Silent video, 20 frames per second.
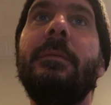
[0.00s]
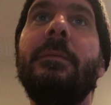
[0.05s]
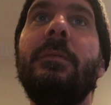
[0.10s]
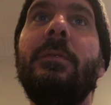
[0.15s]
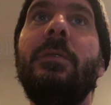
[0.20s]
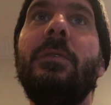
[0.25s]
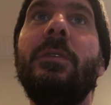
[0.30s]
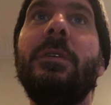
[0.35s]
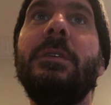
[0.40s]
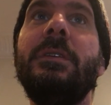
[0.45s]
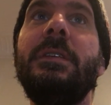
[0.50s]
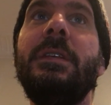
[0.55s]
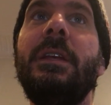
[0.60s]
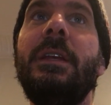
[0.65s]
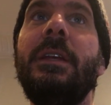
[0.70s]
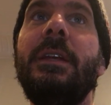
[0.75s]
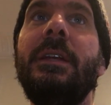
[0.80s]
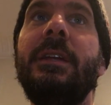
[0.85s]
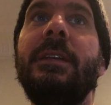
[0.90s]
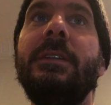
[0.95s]
You could
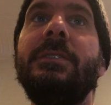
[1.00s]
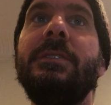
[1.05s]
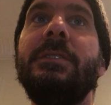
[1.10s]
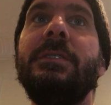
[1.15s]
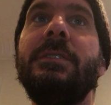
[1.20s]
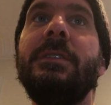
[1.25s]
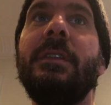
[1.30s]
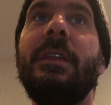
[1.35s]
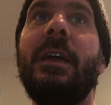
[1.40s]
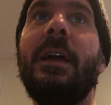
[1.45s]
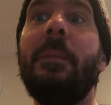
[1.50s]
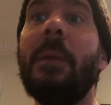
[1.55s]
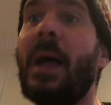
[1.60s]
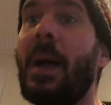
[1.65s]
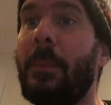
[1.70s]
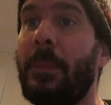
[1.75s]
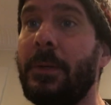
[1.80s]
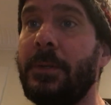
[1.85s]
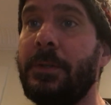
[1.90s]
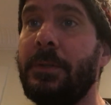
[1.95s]
teach them
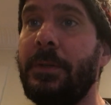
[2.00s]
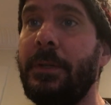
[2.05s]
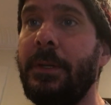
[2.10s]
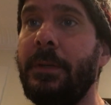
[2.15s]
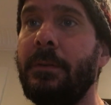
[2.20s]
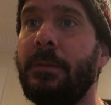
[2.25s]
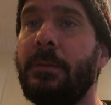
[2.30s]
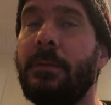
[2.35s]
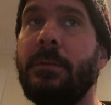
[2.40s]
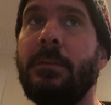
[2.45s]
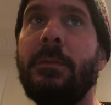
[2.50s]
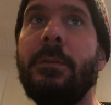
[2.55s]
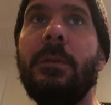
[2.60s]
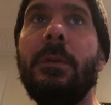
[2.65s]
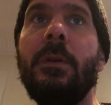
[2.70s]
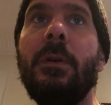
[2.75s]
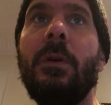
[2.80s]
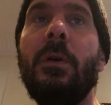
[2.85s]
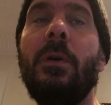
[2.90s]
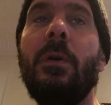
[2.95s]
Apple Tree.
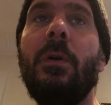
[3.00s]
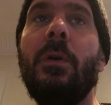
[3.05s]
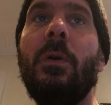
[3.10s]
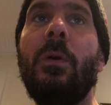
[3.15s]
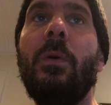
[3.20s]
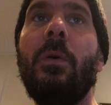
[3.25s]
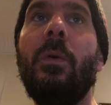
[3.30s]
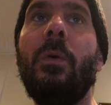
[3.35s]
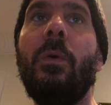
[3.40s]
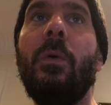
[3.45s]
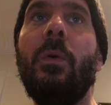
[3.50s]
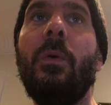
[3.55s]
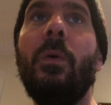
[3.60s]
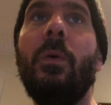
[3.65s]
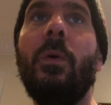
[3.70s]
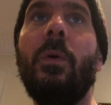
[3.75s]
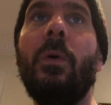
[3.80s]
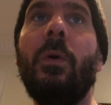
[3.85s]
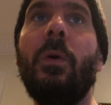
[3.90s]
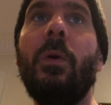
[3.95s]

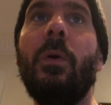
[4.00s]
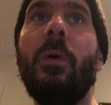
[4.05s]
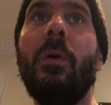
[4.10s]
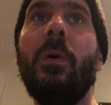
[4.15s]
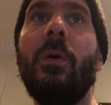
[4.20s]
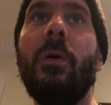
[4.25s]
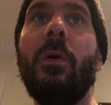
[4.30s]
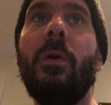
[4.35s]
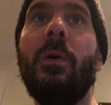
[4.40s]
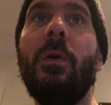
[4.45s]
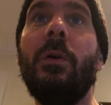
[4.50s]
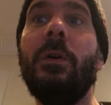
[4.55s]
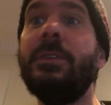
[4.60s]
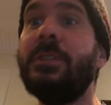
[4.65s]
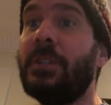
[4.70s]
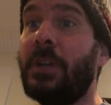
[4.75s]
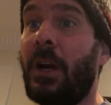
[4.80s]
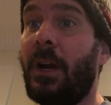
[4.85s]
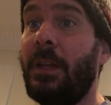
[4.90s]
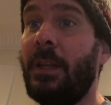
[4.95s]
Or
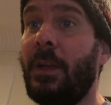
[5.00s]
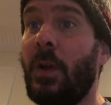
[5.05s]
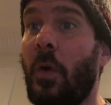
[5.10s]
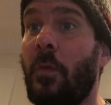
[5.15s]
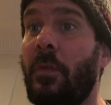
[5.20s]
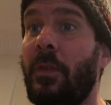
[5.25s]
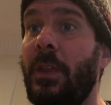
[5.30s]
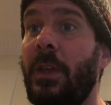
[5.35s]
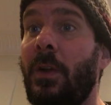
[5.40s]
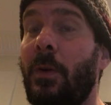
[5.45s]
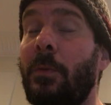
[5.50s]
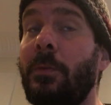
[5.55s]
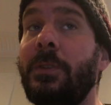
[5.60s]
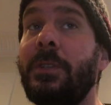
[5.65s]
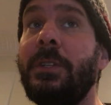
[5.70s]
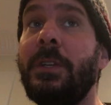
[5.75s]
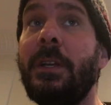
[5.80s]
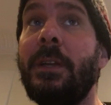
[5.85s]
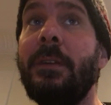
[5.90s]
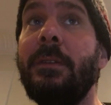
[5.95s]
Charlie Over the
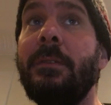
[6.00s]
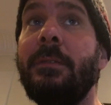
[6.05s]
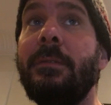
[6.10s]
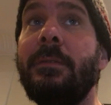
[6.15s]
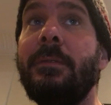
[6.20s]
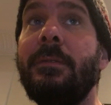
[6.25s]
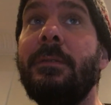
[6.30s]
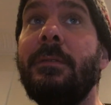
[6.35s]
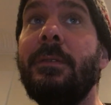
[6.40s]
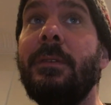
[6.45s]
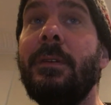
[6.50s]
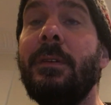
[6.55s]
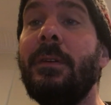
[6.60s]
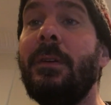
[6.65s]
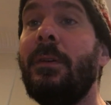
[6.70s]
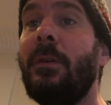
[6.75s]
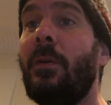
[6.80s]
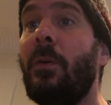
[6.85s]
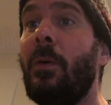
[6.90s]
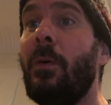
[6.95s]
Ocean.
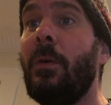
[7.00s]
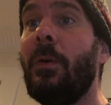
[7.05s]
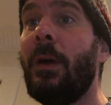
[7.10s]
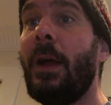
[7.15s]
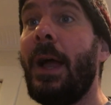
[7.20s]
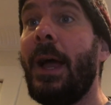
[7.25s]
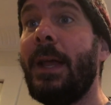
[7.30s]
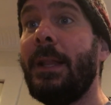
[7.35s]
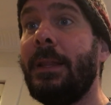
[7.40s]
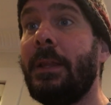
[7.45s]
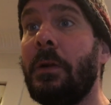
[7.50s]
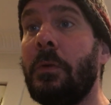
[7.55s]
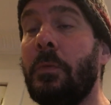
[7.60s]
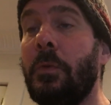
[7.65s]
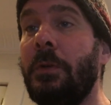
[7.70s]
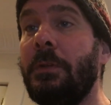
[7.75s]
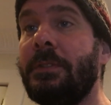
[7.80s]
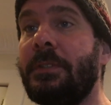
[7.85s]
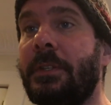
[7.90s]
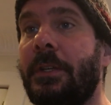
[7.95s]
Or I Had a Little
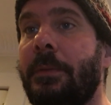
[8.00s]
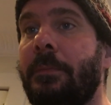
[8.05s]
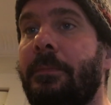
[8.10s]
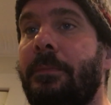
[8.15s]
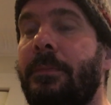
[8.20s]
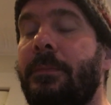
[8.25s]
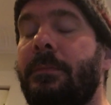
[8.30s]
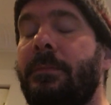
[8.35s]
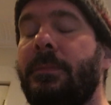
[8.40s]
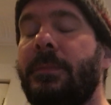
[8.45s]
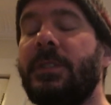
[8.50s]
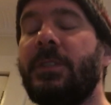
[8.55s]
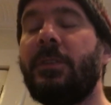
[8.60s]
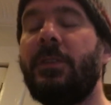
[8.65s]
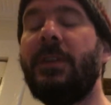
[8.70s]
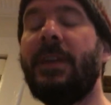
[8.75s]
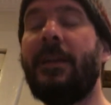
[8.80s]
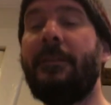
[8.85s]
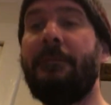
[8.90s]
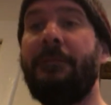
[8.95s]
Rooster. So you
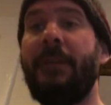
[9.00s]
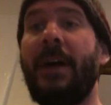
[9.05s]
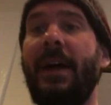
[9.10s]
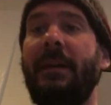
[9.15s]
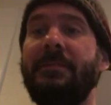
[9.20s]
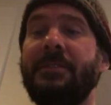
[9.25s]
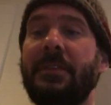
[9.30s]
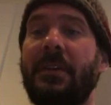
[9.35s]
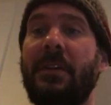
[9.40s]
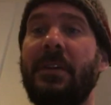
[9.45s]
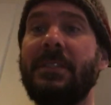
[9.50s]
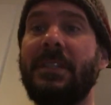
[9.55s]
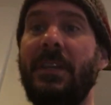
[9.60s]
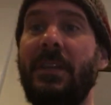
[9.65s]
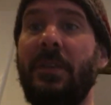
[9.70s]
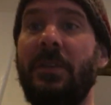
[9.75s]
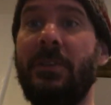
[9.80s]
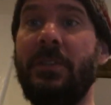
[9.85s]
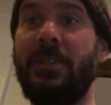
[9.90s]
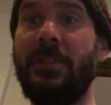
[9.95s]
got 5 songs that
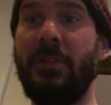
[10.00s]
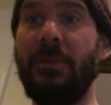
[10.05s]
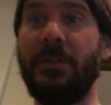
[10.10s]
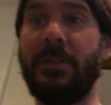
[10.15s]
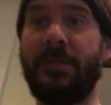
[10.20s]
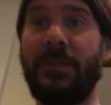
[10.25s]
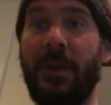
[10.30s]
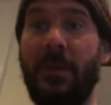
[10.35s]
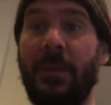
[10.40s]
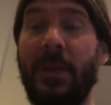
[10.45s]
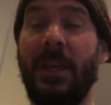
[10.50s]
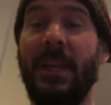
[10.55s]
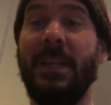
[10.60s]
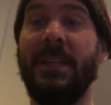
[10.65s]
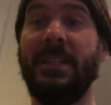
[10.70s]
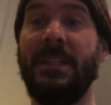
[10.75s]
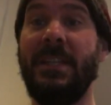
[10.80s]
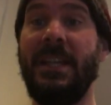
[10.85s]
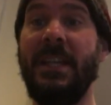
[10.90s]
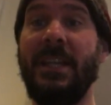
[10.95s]
you could choose from.
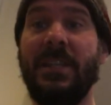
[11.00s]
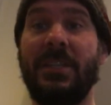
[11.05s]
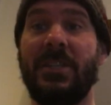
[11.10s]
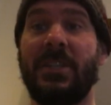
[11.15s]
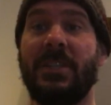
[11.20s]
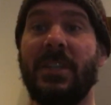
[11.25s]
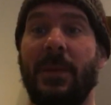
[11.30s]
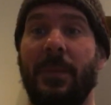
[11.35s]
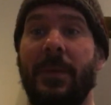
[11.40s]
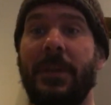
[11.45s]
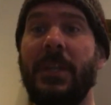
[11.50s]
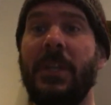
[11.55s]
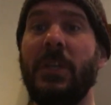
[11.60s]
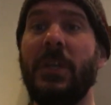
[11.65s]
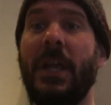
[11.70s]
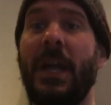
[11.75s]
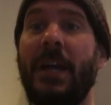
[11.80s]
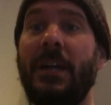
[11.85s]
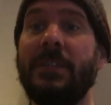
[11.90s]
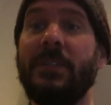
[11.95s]
Teach someone in
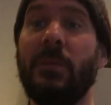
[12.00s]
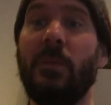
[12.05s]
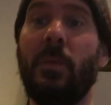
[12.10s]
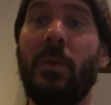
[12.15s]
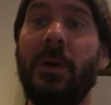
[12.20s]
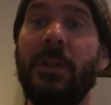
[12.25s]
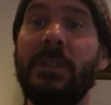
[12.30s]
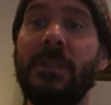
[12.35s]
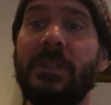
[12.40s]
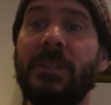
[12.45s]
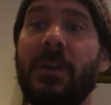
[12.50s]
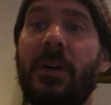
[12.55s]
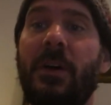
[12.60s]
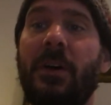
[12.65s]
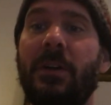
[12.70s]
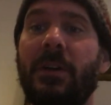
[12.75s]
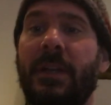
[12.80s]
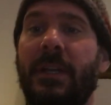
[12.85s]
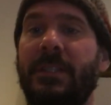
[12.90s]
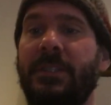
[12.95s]
your house one
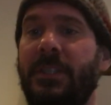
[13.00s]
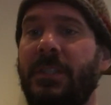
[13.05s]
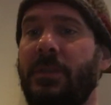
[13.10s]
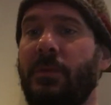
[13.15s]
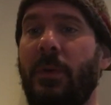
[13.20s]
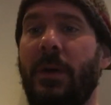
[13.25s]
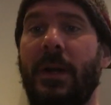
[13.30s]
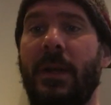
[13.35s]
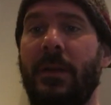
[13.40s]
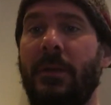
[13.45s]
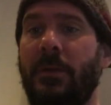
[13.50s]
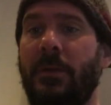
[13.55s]
song and just write on